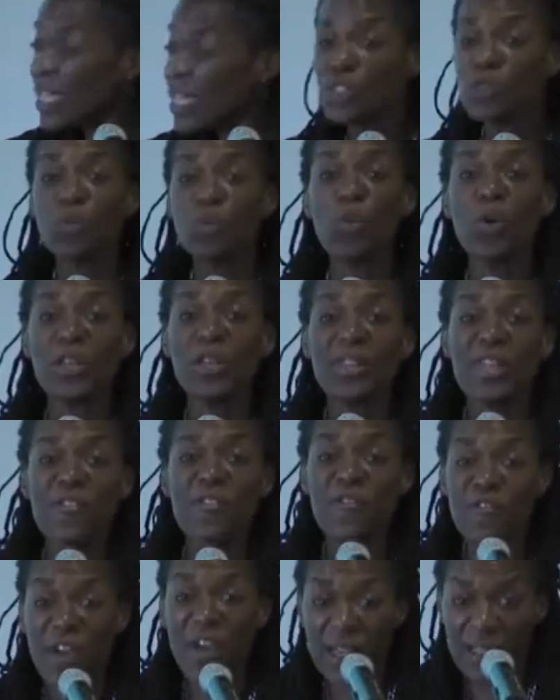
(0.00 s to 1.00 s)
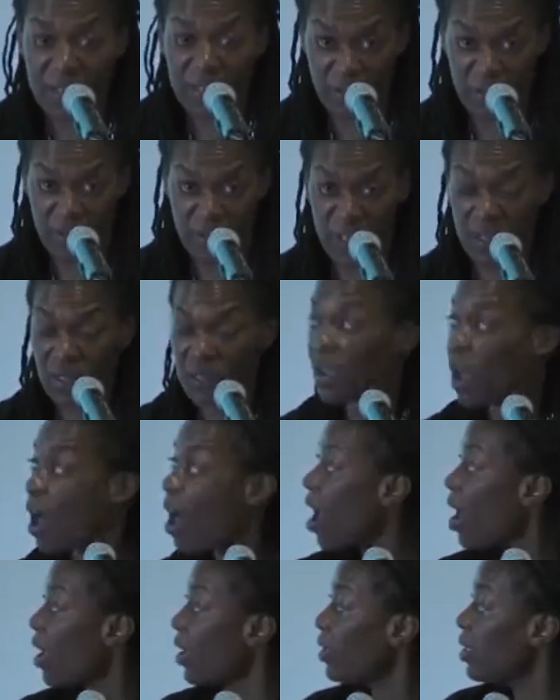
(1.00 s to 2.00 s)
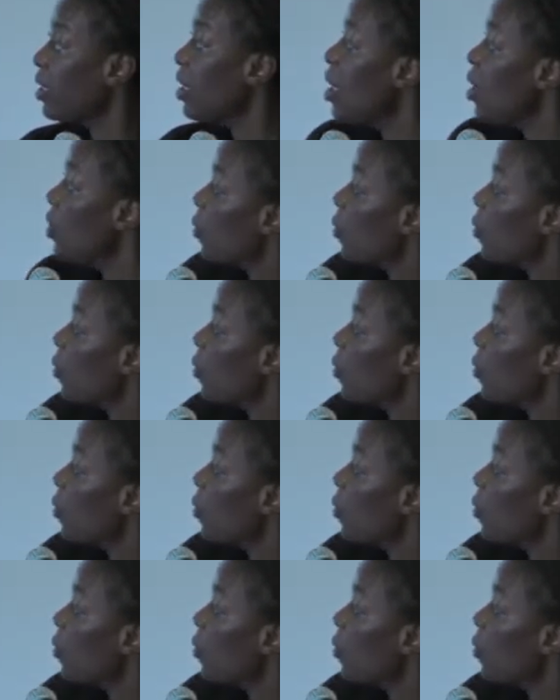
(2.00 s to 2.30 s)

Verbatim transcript: is what are the effects of this on